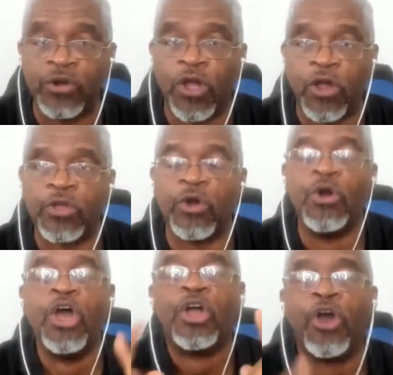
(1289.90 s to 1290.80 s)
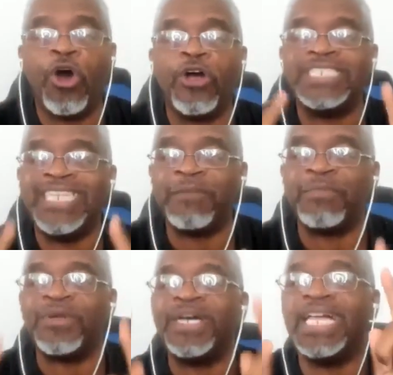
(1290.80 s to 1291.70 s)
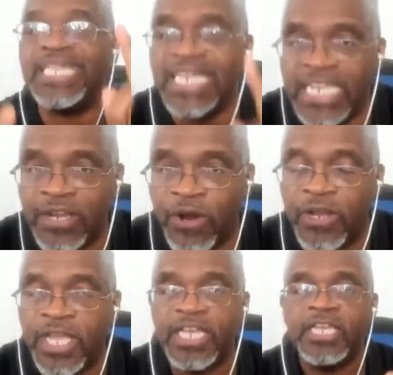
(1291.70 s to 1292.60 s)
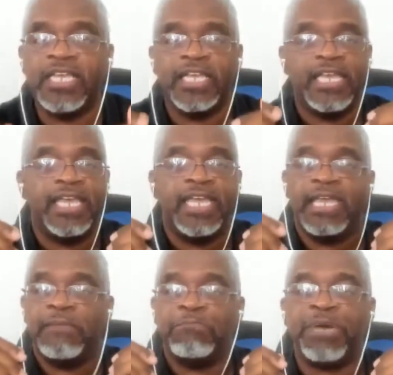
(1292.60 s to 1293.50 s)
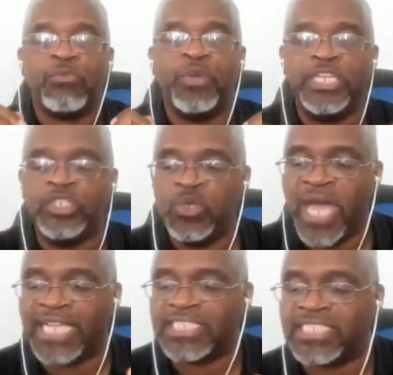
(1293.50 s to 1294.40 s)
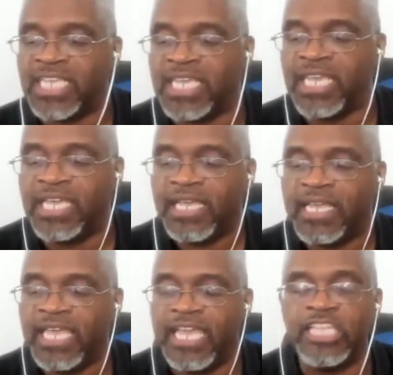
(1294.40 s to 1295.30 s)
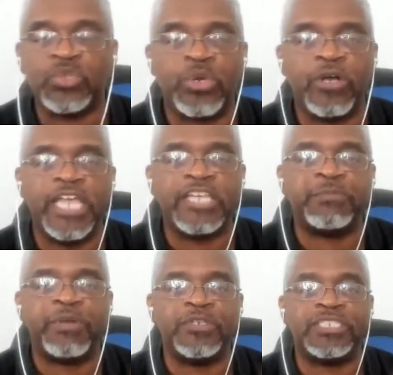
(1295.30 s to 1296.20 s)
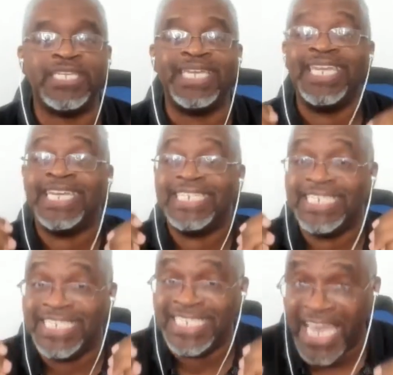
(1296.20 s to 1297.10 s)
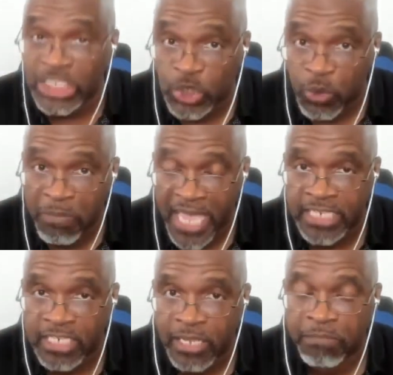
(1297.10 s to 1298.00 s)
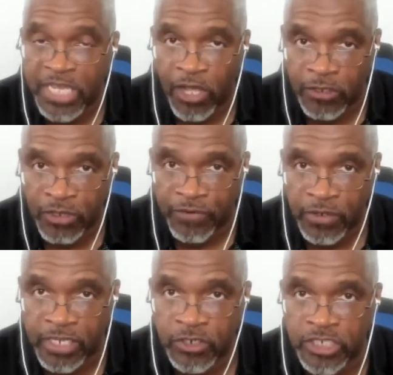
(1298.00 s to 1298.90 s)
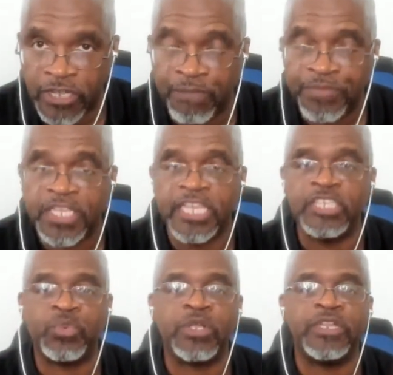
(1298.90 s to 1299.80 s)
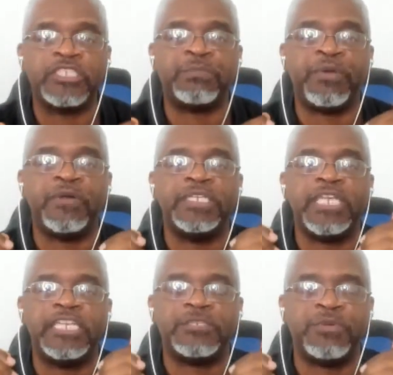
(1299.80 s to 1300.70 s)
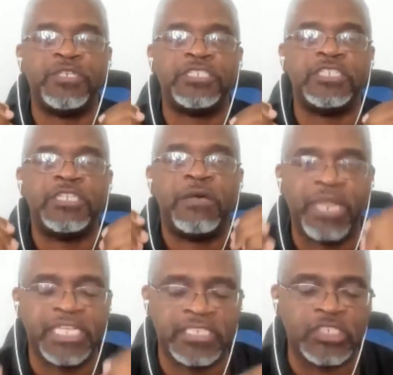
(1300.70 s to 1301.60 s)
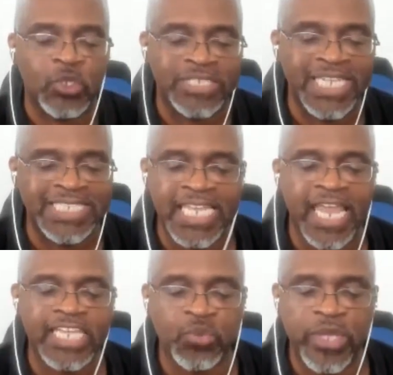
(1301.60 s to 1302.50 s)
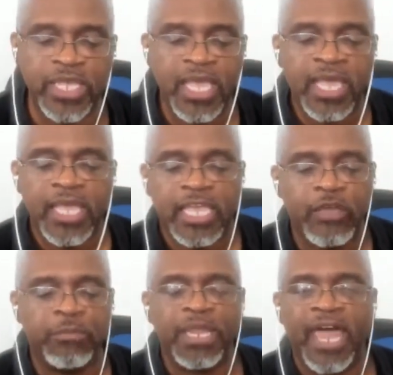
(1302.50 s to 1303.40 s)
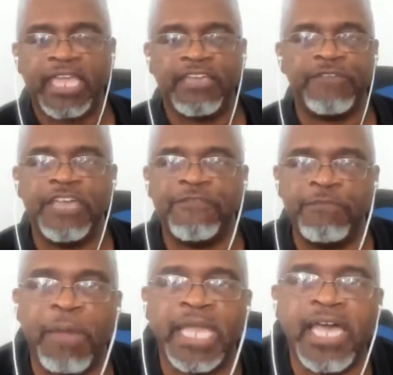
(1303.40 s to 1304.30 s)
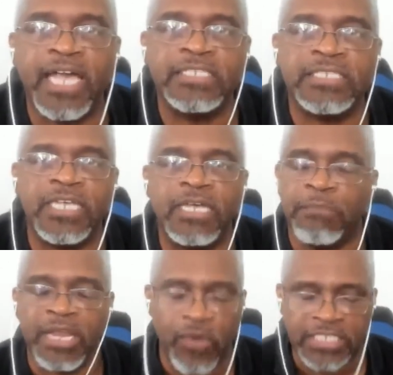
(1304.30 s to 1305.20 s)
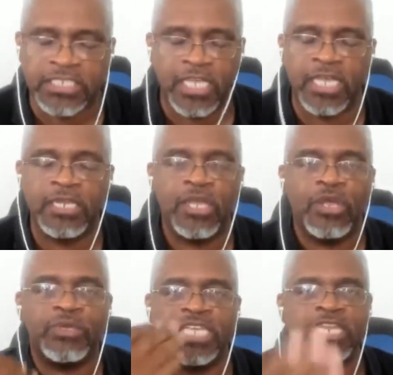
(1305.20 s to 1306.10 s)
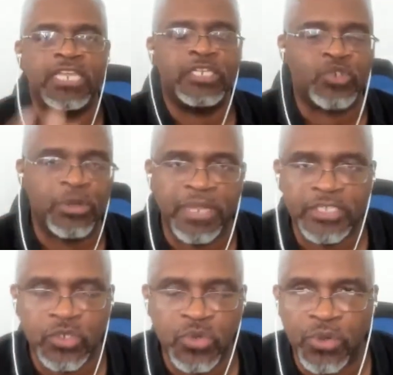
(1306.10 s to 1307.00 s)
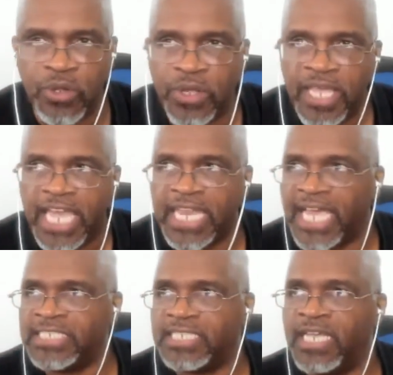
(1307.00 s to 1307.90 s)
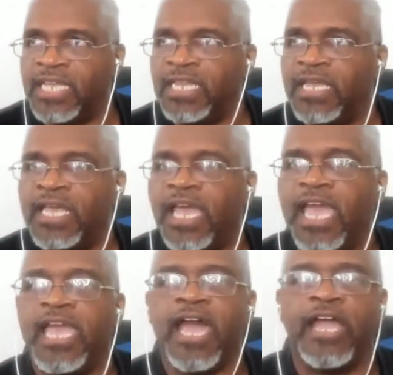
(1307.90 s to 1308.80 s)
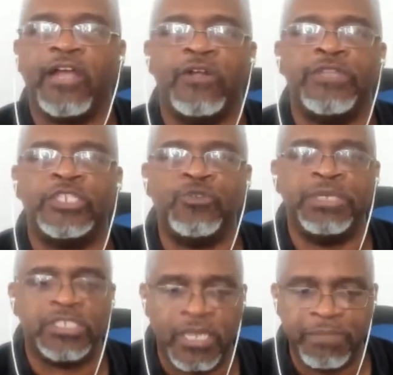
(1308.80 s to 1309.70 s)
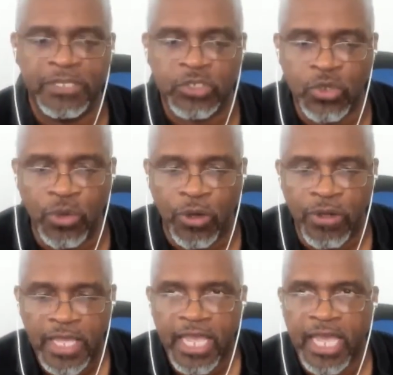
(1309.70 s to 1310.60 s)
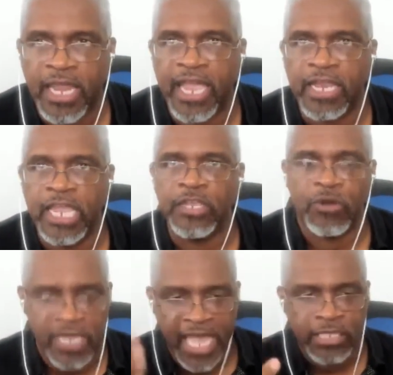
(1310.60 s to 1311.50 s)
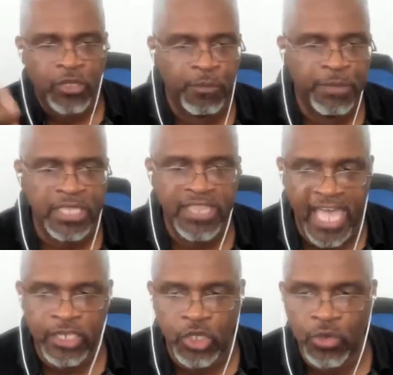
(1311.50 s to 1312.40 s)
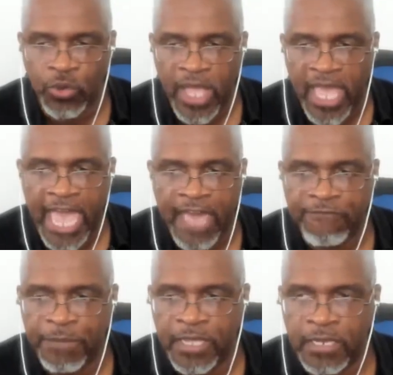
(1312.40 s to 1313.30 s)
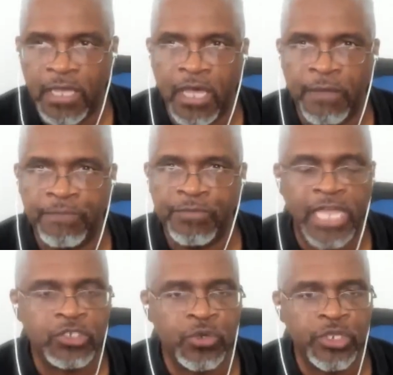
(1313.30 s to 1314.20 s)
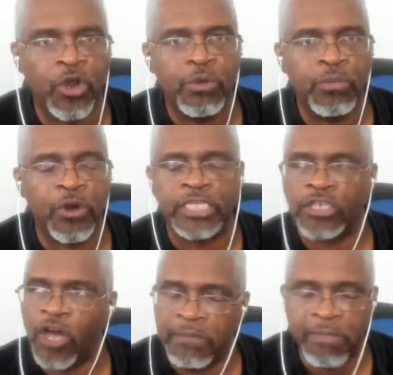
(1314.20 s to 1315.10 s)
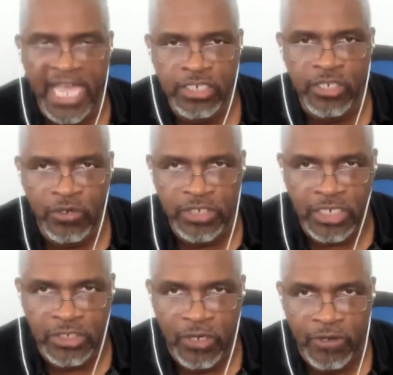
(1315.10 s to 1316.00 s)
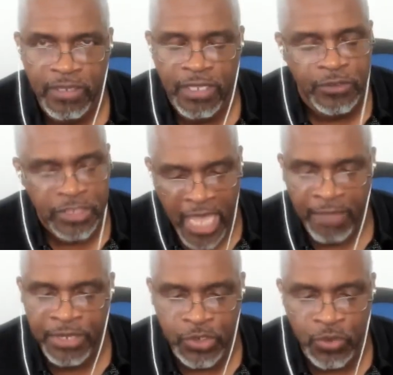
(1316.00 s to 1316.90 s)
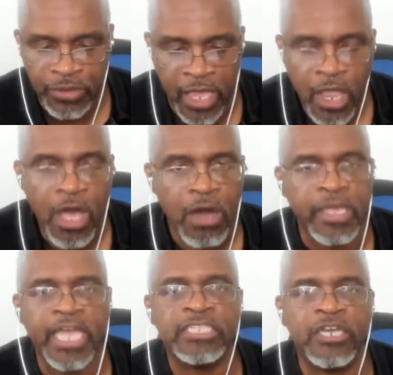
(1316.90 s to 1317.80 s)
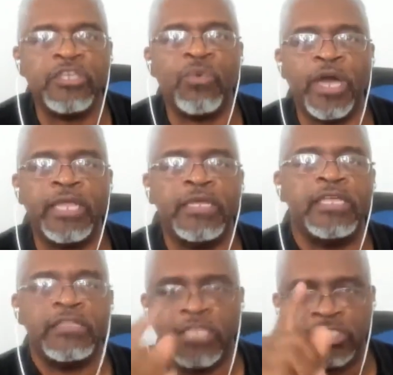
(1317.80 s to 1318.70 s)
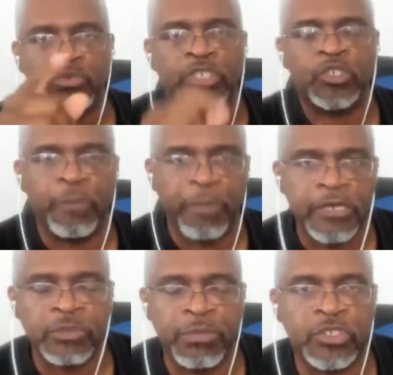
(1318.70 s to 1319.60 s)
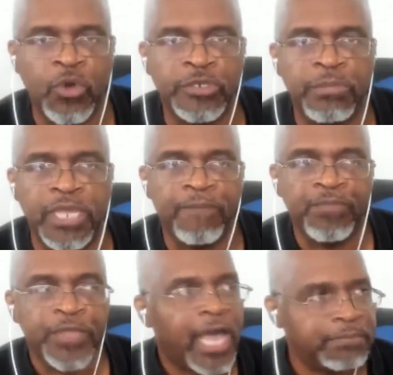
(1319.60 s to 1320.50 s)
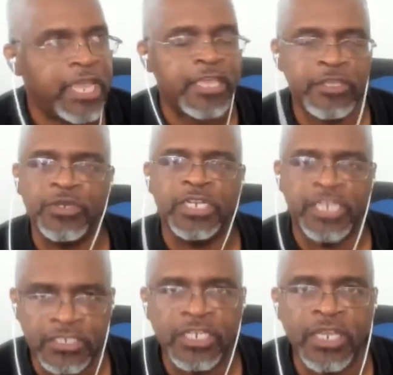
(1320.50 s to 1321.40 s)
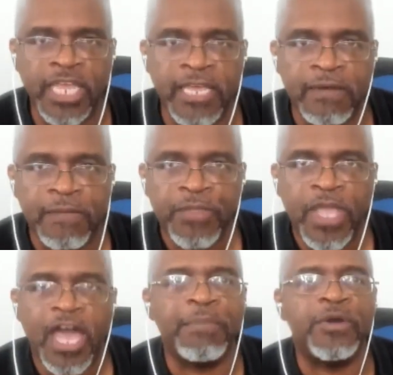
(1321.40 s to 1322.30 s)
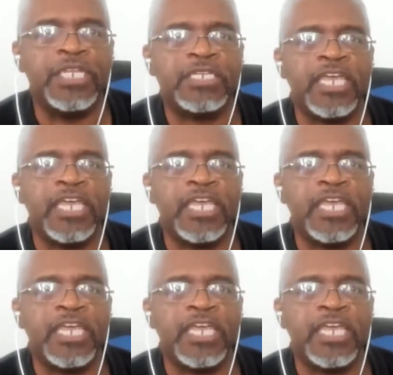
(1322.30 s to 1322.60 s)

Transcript: in her article calls Deborah a leader. But we do not see Israel experiencing detriment because of her leadership. Israel experiences blessing. So as I said last week, it would be like if my godson, my grandson was getting in trouble at school and I said, hey, I heard that you've been skipping school. And your dad told me that you have been not doing your homework and talking back to your teacher. He goes, yeah, I've been doing that. Okay, I tell you what, this is what your punishment is going to be. I'm taking you to Disneyland. I'm going to